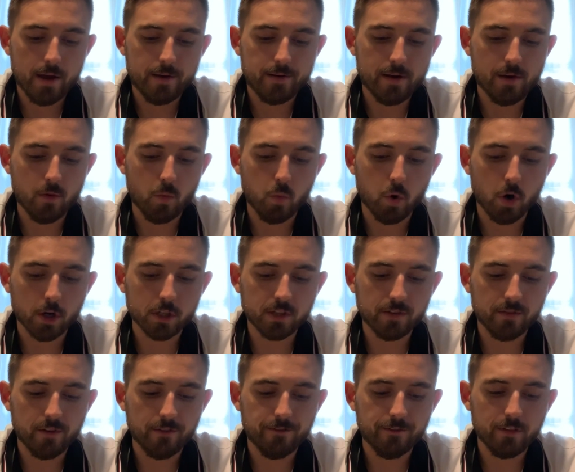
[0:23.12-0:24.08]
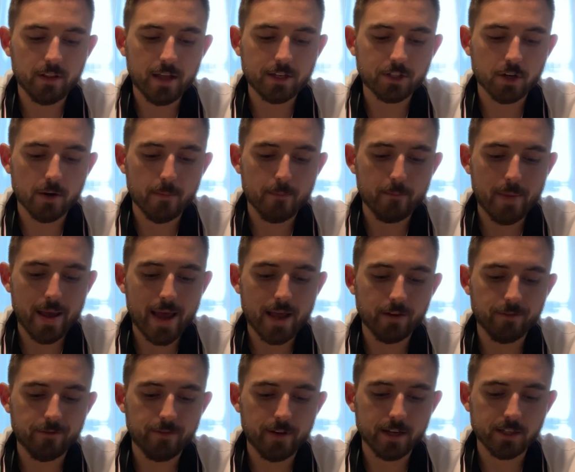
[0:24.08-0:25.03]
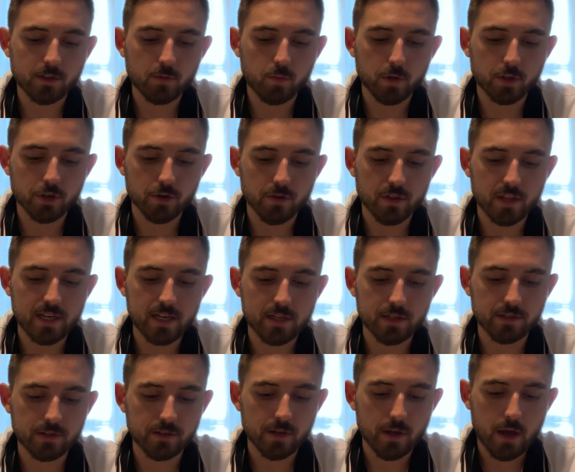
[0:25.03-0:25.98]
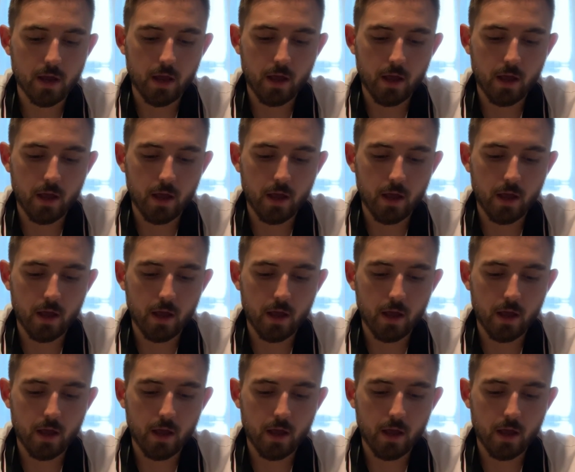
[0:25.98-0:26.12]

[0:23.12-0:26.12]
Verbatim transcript: Now the works of the flesh are manifest, which are these